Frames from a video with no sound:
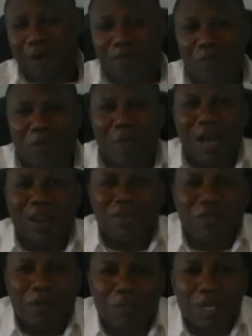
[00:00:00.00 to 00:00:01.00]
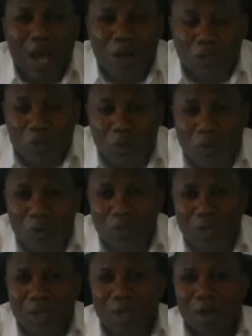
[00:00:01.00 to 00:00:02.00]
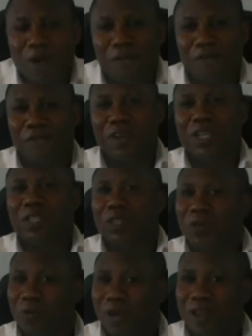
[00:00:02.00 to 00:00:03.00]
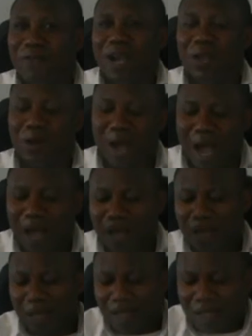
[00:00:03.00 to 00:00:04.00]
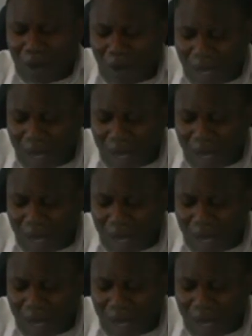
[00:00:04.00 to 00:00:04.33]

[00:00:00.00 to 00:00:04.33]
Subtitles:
have to marry from the household of faith, wherever you are. So